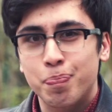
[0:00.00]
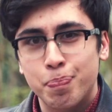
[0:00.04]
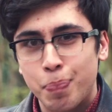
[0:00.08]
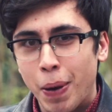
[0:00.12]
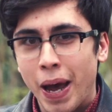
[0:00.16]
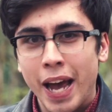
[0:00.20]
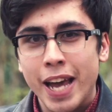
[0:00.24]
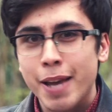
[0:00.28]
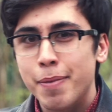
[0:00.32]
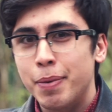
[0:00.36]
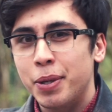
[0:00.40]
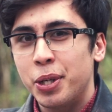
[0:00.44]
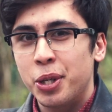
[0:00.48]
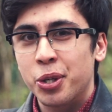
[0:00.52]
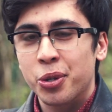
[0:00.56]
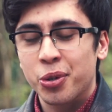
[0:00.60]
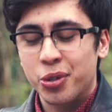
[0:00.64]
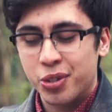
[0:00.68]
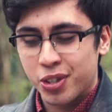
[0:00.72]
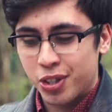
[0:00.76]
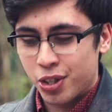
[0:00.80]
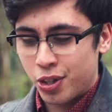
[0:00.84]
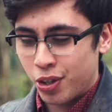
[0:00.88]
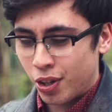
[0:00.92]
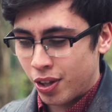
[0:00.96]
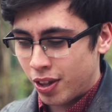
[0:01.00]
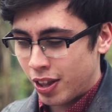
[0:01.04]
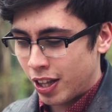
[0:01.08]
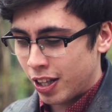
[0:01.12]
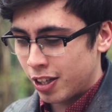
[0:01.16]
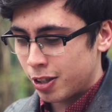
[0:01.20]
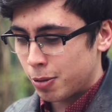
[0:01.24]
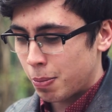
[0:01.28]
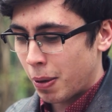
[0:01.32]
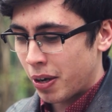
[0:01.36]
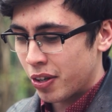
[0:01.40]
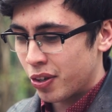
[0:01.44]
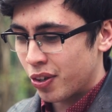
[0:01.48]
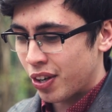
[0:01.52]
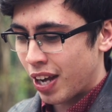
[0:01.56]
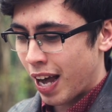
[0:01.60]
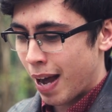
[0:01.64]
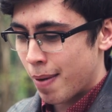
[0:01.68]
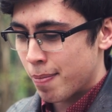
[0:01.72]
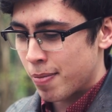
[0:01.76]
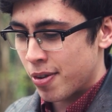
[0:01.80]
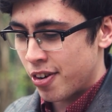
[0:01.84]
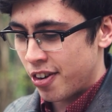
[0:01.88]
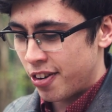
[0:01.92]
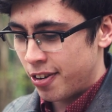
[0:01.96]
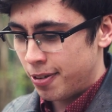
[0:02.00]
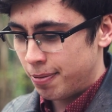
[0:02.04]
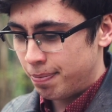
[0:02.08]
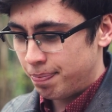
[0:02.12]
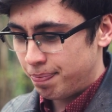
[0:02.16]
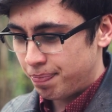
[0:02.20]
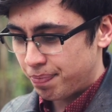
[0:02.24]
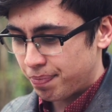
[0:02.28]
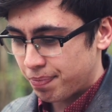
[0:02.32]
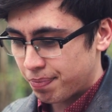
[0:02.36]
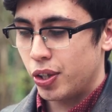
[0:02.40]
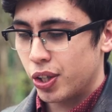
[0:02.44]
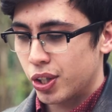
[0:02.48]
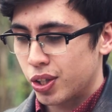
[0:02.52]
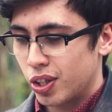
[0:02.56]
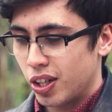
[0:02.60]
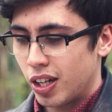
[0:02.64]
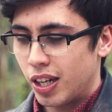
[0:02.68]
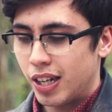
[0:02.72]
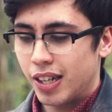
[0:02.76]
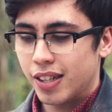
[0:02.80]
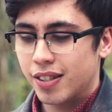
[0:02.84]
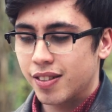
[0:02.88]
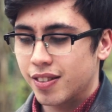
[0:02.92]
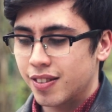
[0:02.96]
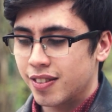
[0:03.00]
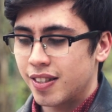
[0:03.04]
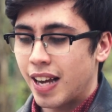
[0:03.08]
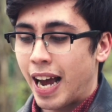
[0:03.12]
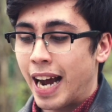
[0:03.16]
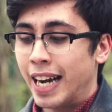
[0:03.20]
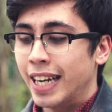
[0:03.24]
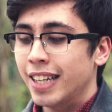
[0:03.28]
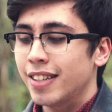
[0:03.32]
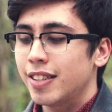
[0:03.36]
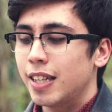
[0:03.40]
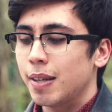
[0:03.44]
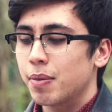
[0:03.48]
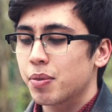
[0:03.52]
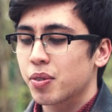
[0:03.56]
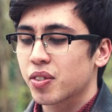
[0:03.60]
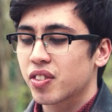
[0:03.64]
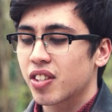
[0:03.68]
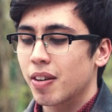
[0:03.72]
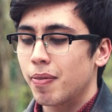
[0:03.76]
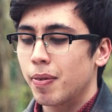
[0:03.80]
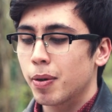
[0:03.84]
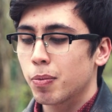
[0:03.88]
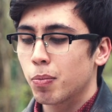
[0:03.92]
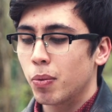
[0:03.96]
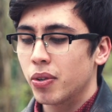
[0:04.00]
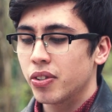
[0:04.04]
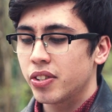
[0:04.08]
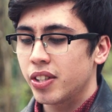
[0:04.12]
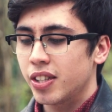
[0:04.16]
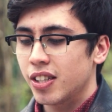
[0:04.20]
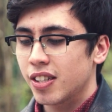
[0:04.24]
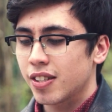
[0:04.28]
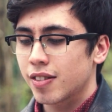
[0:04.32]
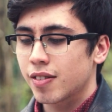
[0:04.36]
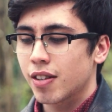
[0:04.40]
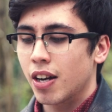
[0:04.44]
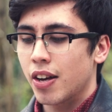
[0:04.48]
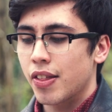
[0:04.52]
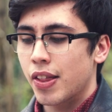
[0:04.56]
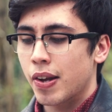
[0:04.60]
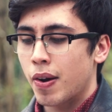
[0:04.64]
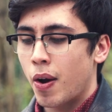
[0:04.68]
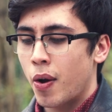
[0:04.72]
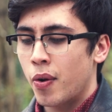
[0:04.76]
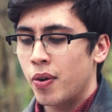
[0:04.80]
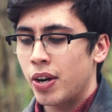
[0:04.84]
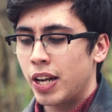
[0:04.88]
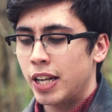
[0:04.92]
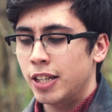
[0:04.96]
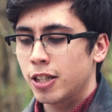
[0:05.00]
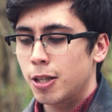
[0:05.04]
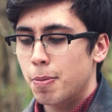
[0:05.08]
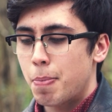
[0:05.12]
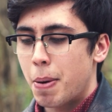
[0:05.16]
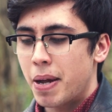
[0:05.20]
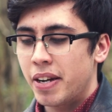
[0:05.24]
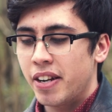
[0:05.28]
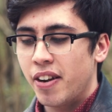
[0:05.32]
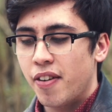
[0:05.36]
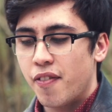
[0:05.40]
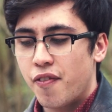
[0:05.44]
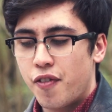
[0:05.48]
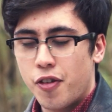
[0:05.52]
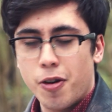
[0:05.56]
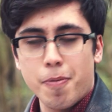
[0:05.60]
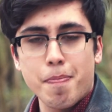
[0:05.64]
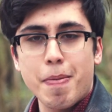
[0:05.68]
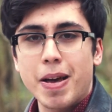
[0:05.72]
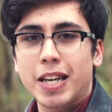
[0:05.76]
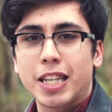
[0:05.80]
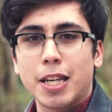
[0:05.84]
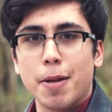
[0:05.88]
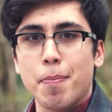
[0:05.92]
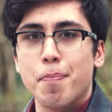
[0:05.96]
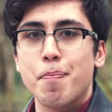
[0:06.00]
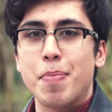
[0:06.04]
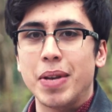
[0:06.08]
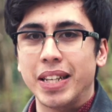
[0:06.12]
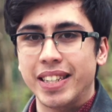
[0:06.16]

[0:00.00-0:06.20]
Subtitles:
Pay me to talk good things about your camera. Safarunicle asks, any tips for someone wanting to start their own independent filmmaking